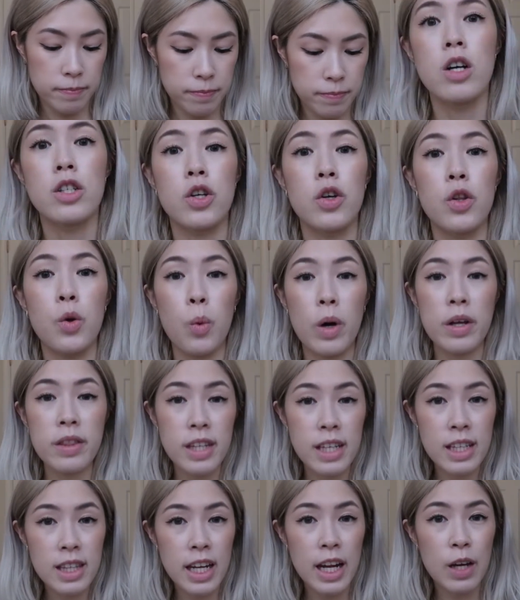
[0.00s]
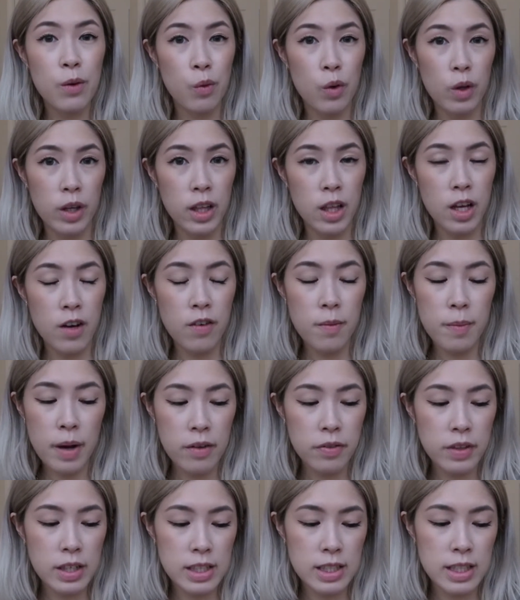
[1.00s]
So the one thing that I really love
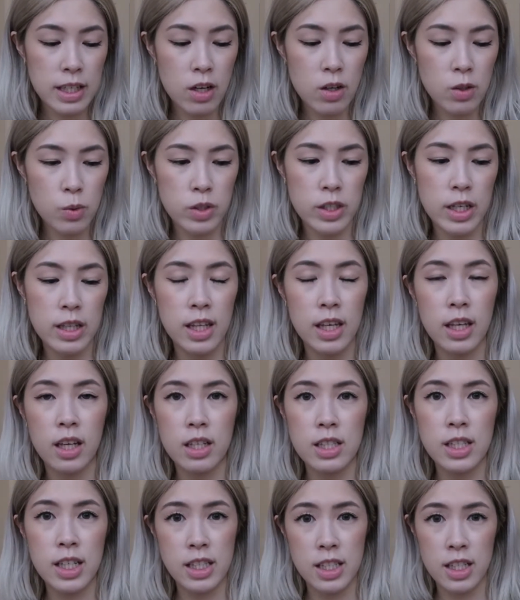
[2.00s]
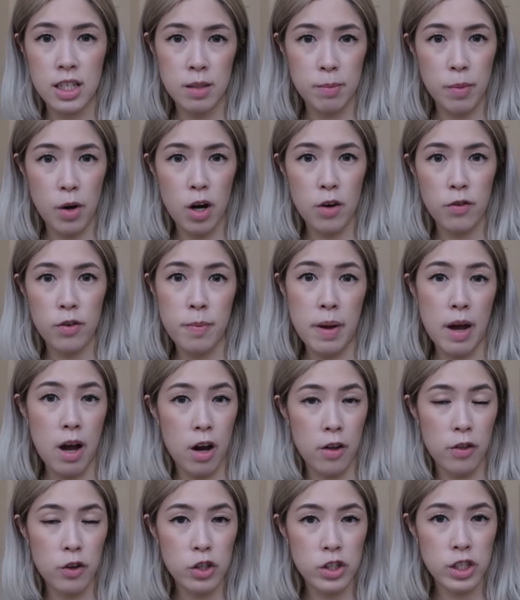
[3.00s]
about these nails, which I think sets it apart from
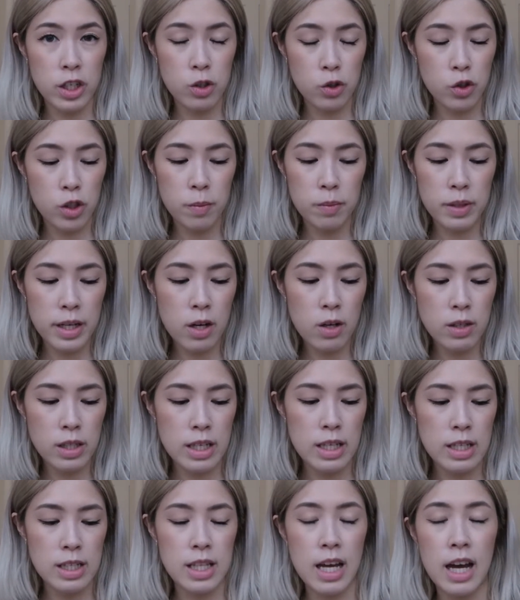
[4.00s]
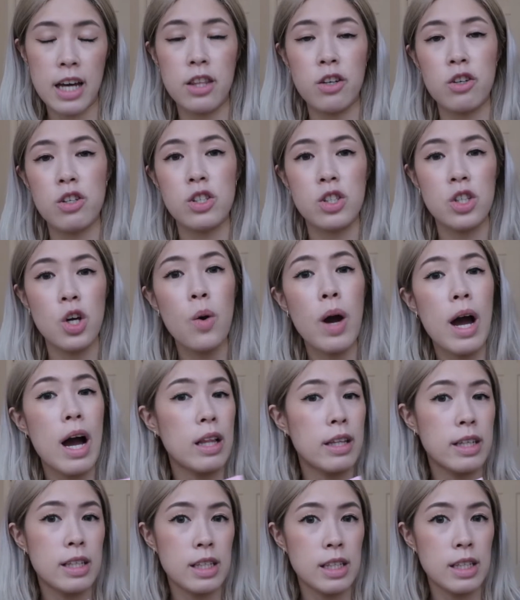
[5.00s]
other gel strip nails, is that there's no
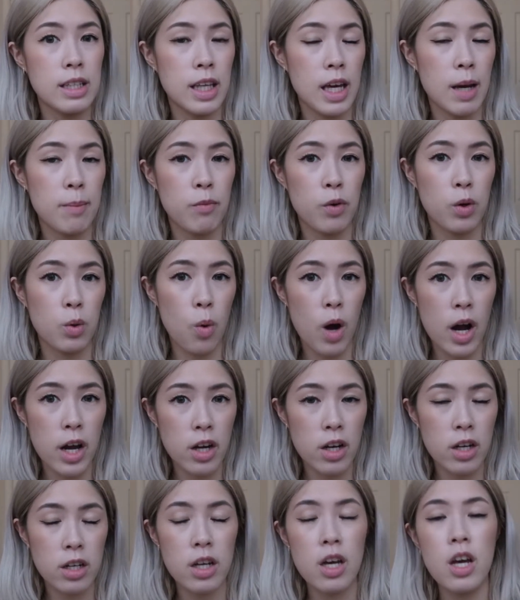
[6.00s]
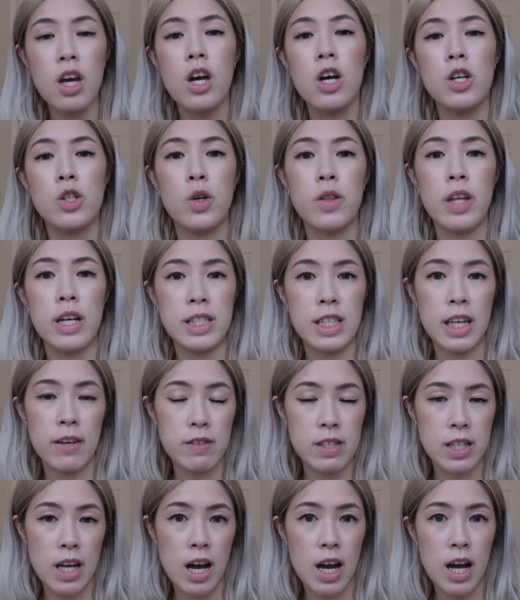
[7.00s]
LED lamp required. So that saves
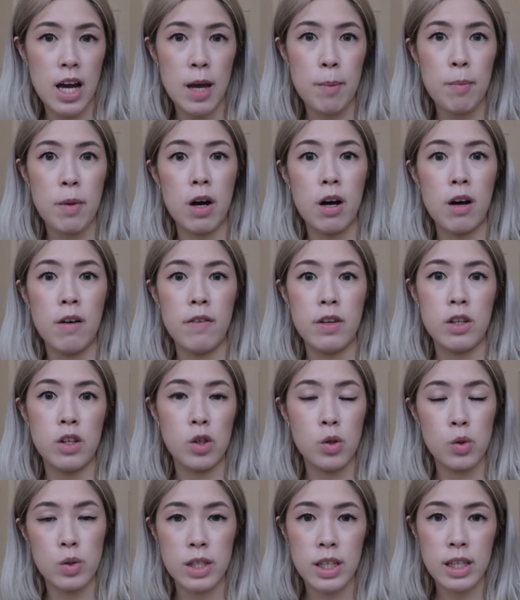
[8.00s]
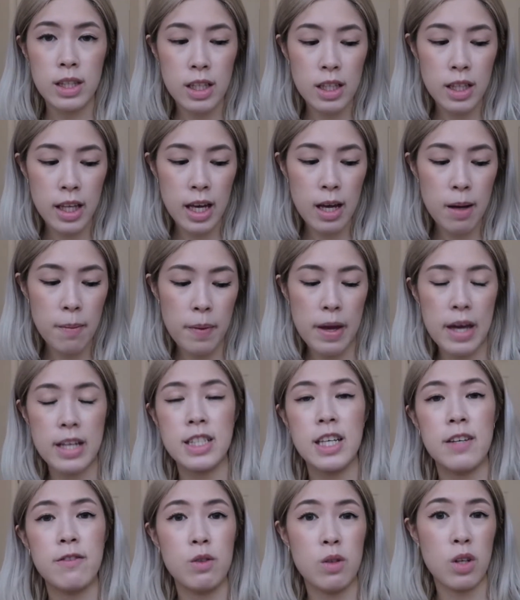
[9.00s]
time of using the lamp and
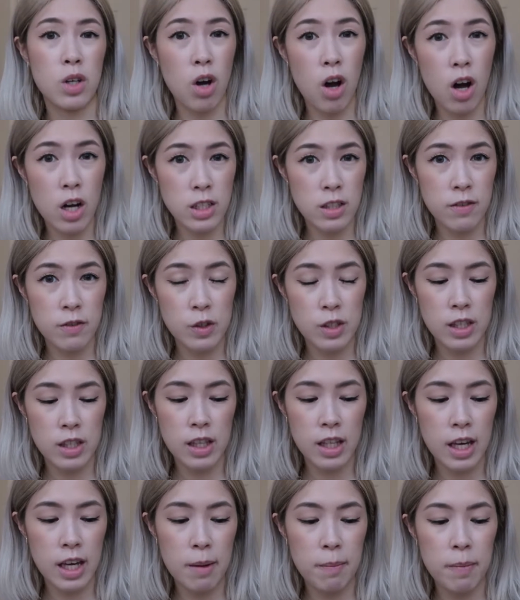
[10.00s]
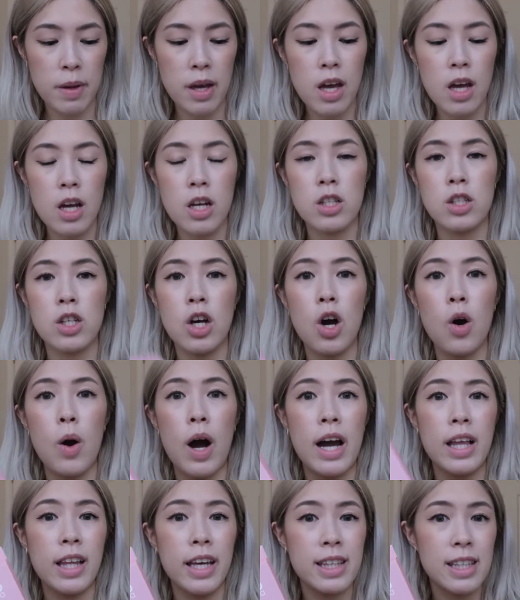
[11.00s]
saves you the cost of using the lamp. So
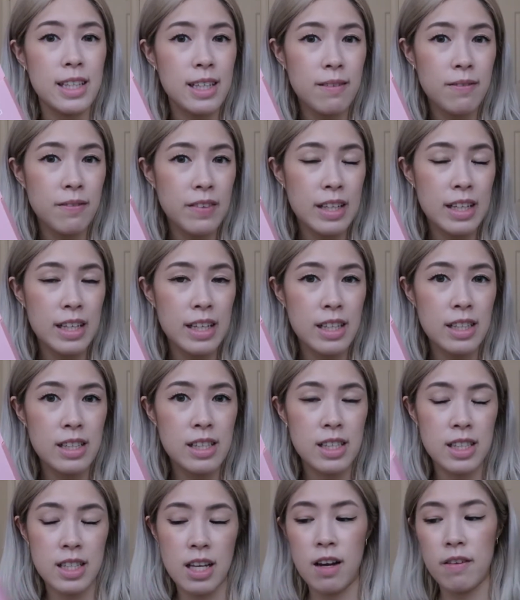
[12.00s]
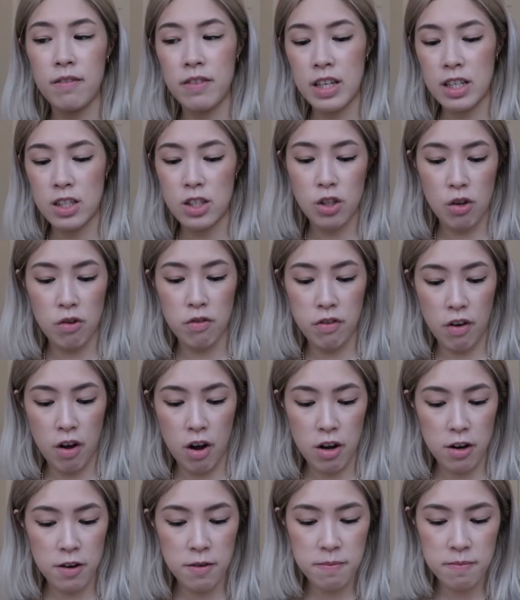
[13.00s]
I like the convenience of these so
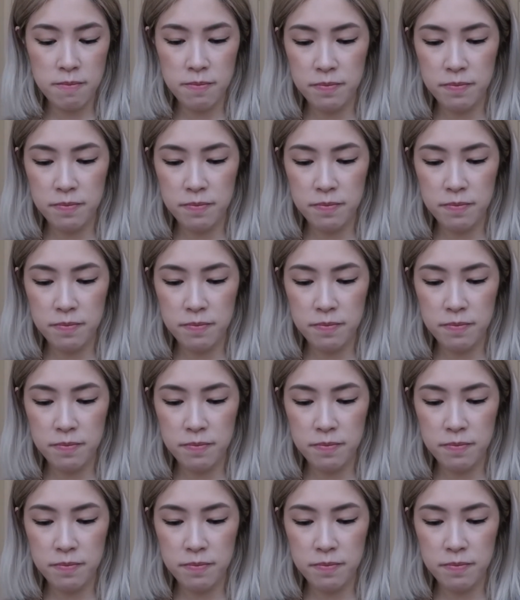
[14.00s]
far.